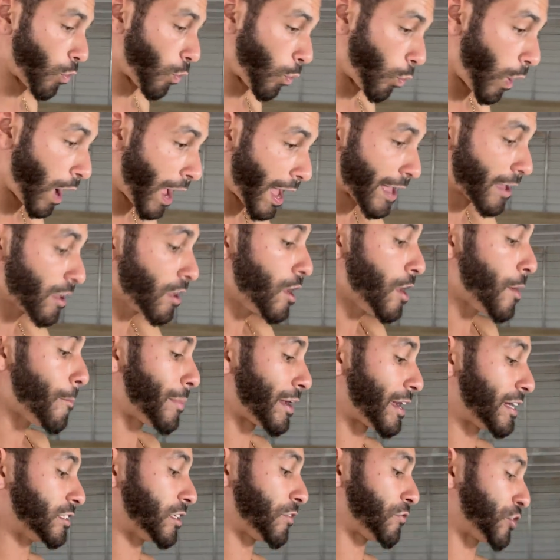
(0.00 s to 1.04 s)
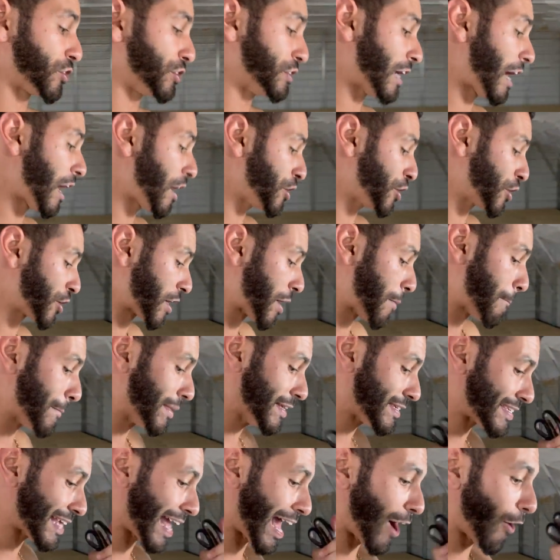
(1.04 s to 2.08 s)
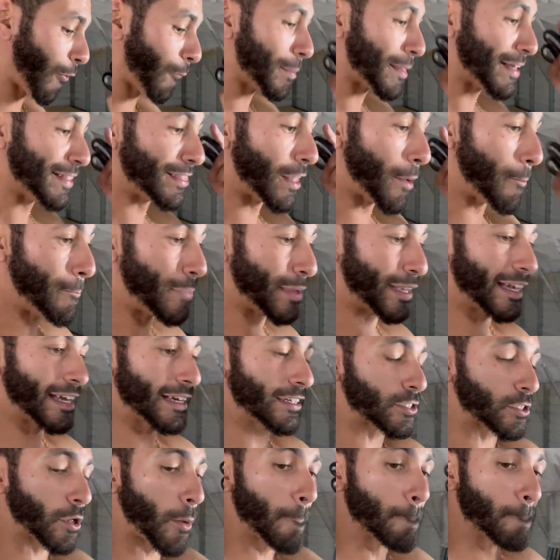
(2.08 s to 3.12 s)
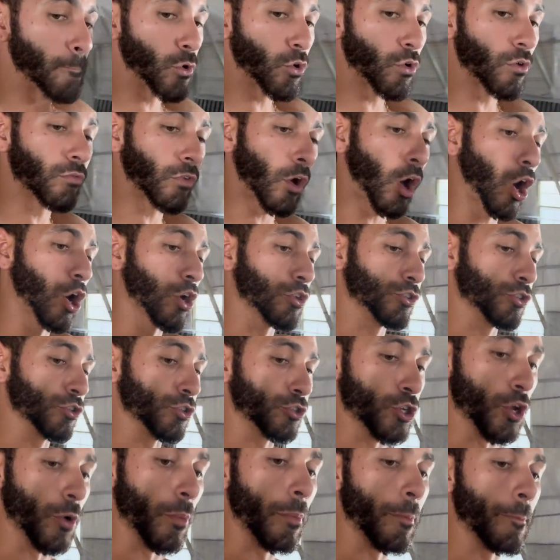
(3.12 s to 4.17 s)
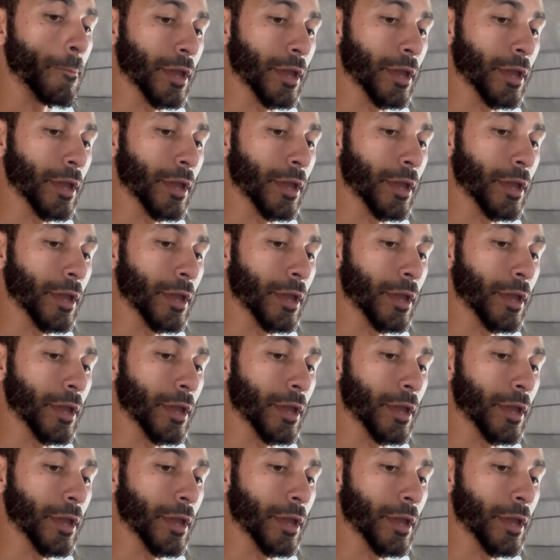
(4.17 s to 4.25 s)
Why? Because if you're not, you're gonna miss out the biggest move on YouTube.